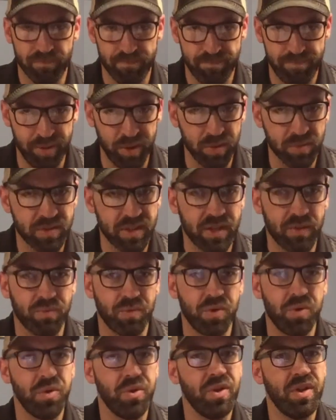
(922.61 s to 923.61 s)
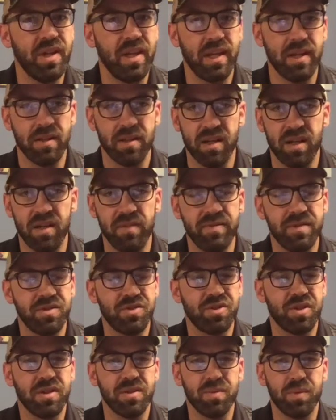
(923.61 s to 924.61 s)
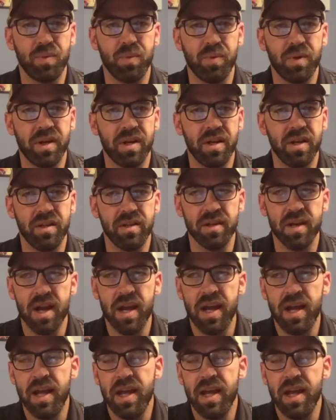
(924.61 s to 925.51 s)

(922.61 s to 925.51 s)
built and rooted in love and trust with one another,